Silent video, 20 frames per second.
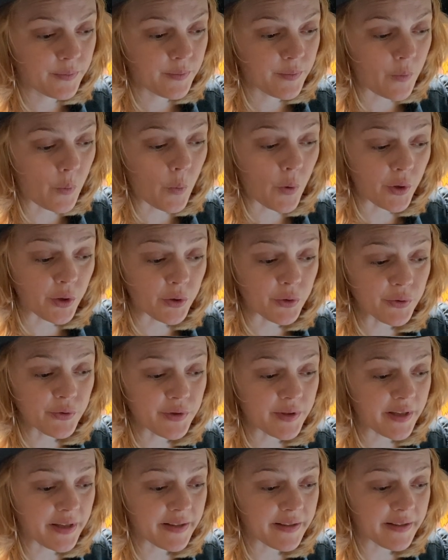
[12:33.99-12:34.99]
what you're
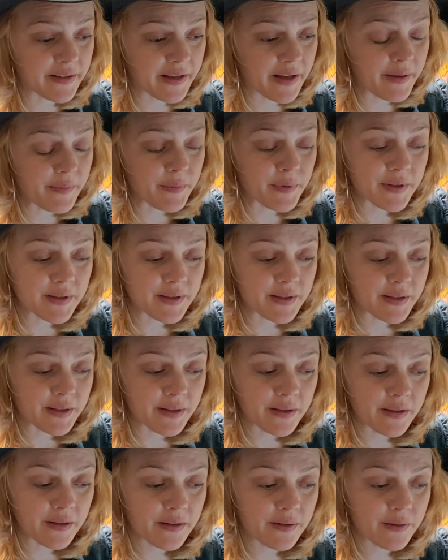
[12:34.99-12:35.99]
saying to them is
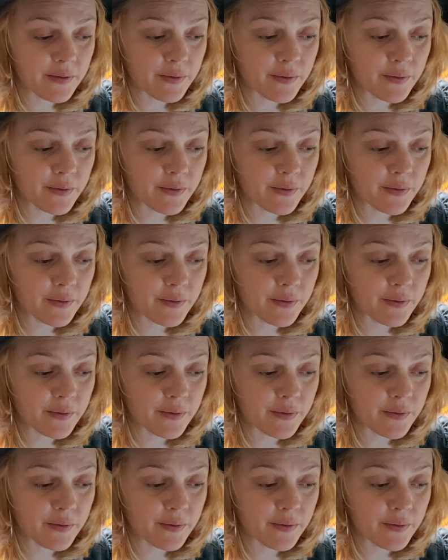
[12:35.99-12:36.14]
that